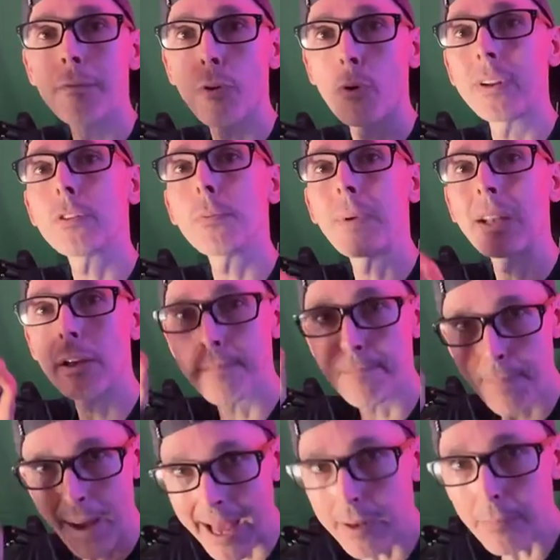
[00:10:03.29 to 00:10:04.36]
for it to be
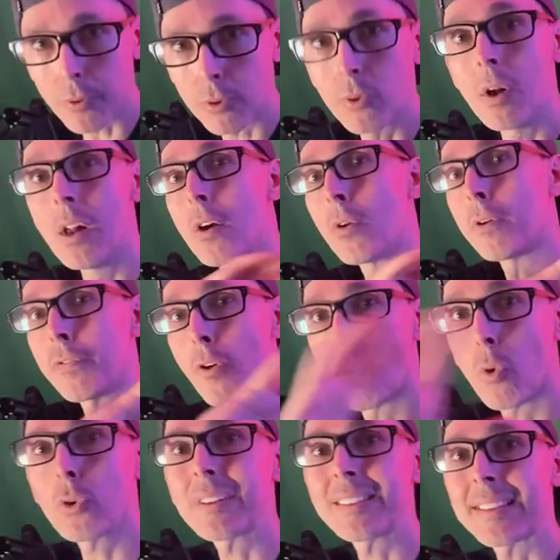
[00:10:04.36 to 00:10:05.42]
compatible with
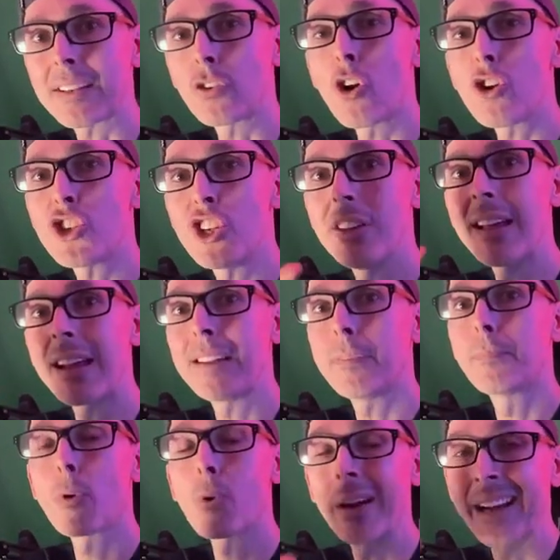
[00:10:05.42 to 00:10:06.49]
all the technology that is
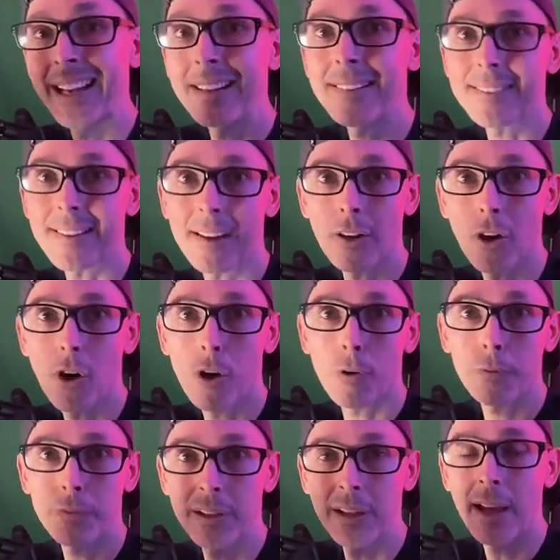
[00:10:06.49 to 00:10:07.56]
brought inside
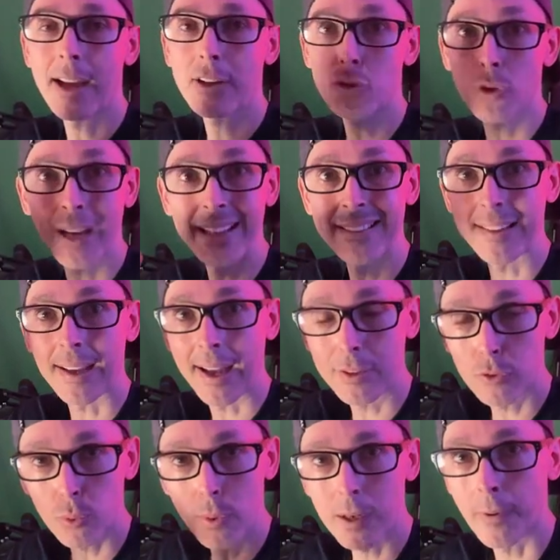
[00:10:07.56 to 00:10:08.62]
of the actual headset
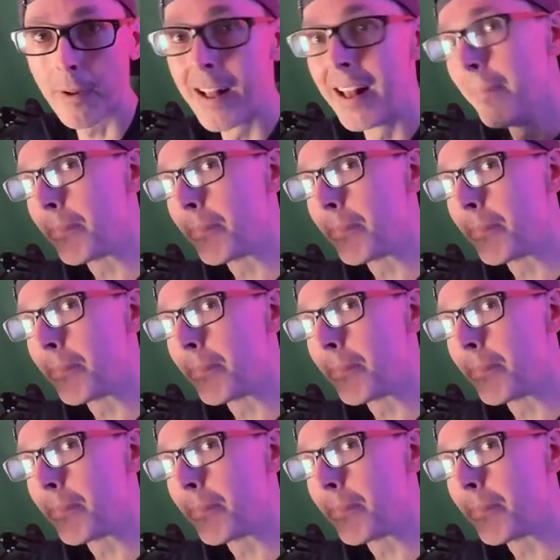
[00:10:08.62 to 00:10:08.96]
as well.